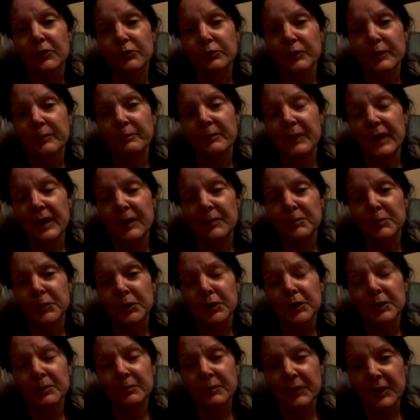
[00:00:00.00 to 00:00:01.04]

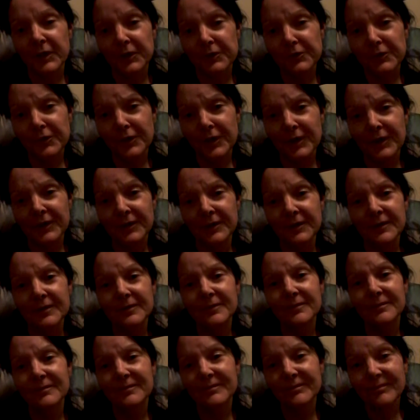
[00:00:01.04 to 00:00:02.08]
remember them this year.